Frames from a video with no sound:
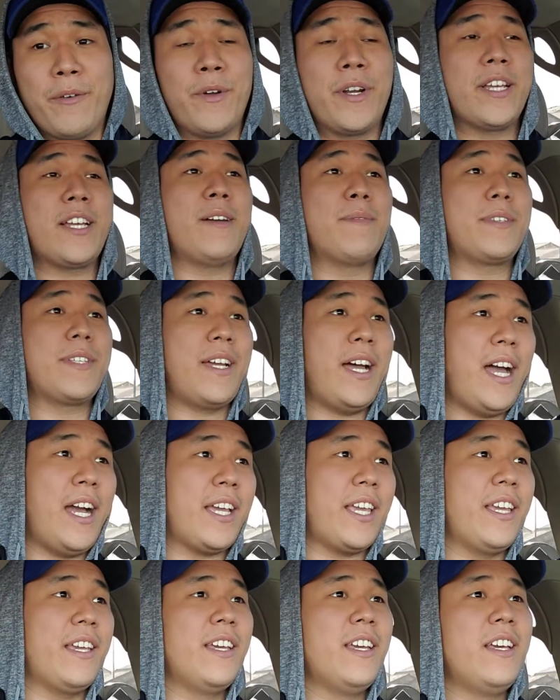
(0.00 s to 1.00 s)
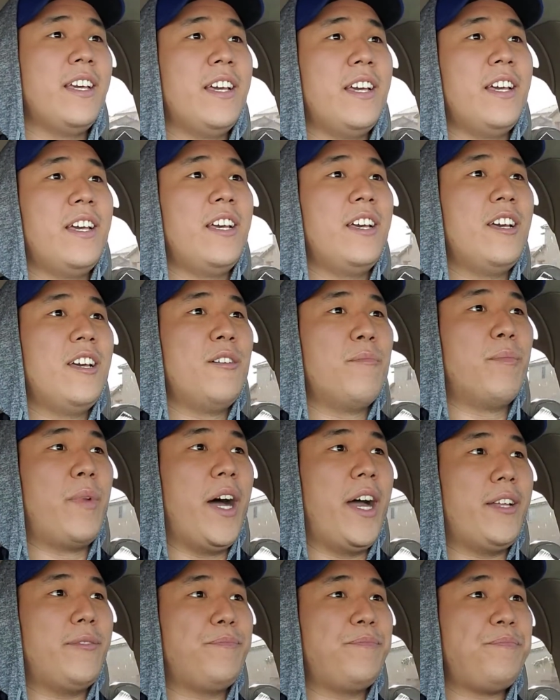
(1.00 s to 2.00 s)
when it comes to hockey.
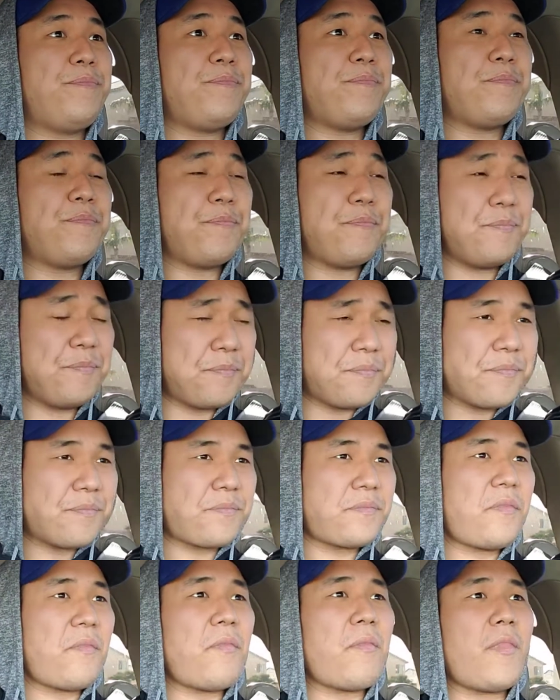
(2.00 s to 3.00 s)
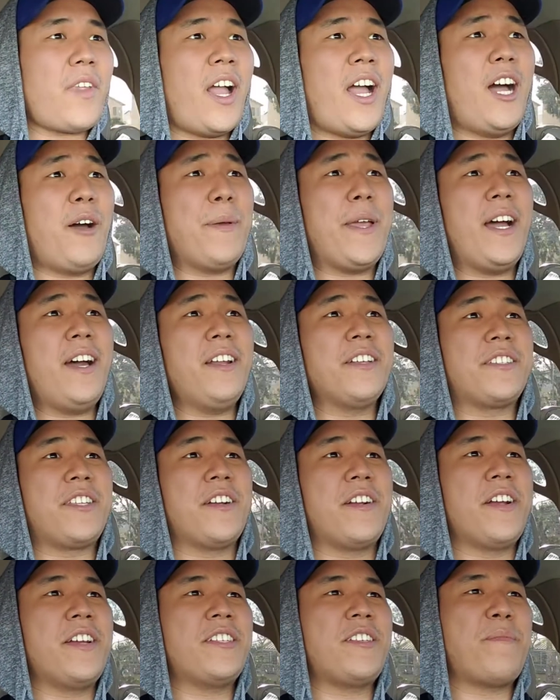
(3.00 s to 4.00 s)
But I'll be honest,
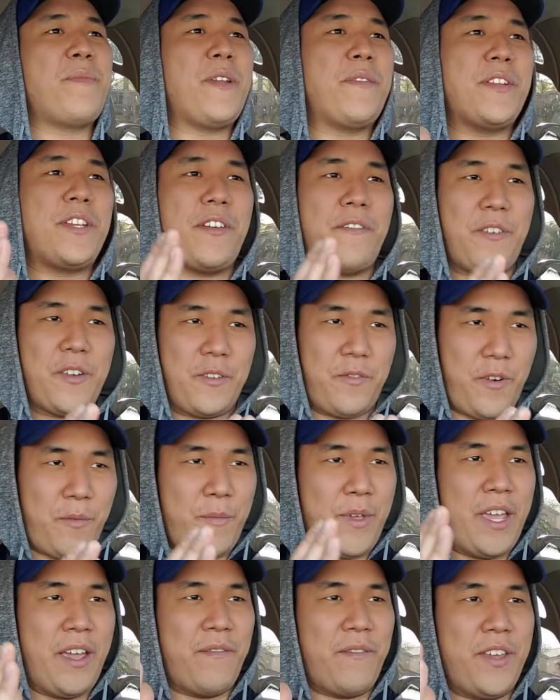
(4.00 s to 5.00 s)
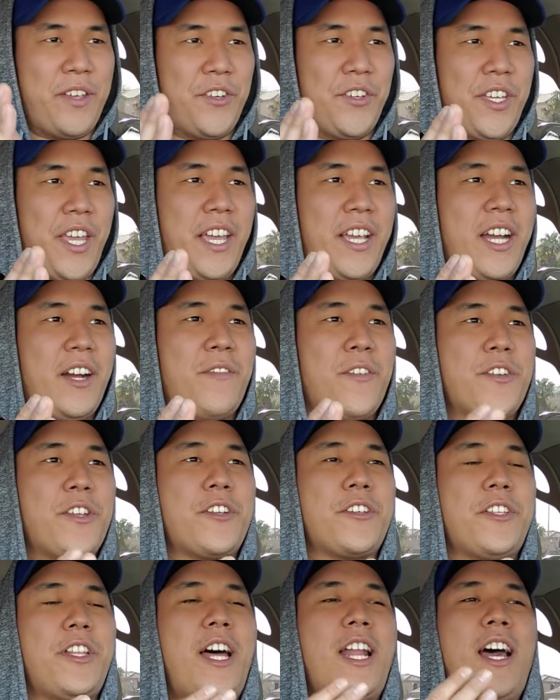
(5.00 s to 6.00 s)
there is a bit of a difference for me and VGK coverage.
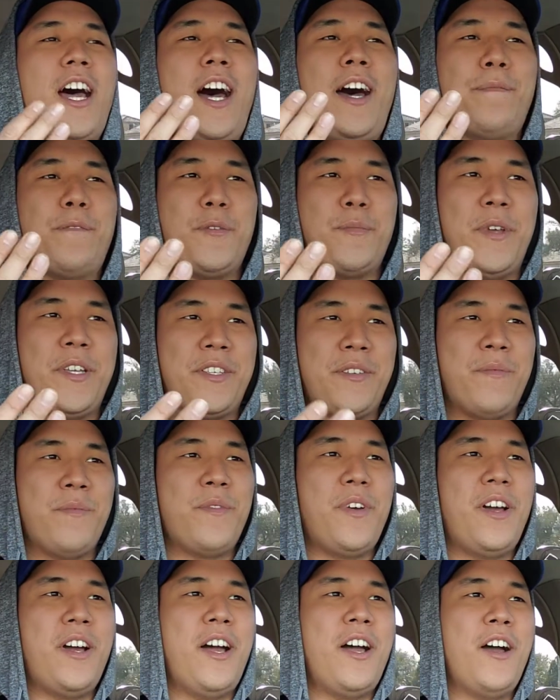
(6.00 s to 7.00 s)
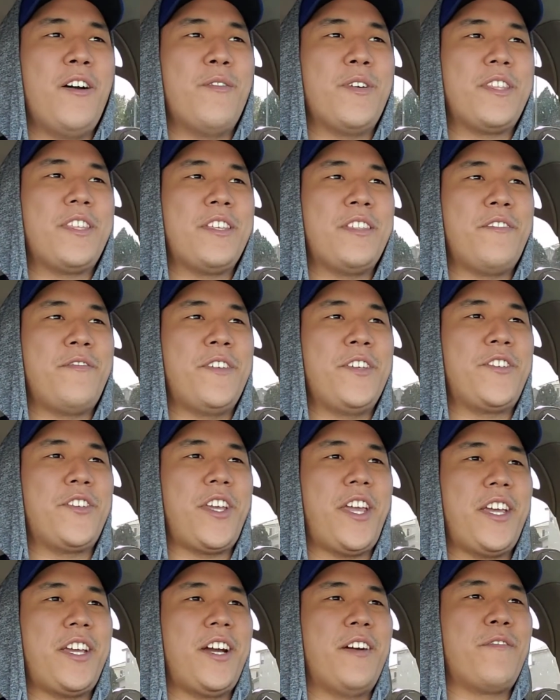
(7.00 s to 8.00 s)
There's a lot of optimism uh, within the
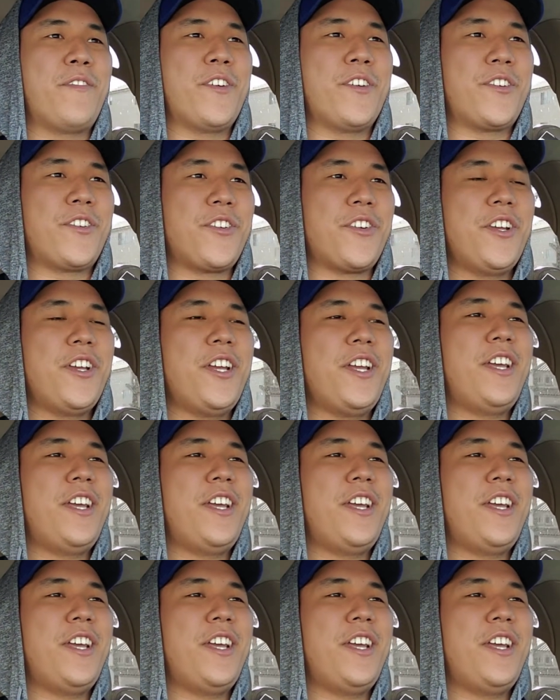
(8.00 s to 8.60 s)
VGK coverage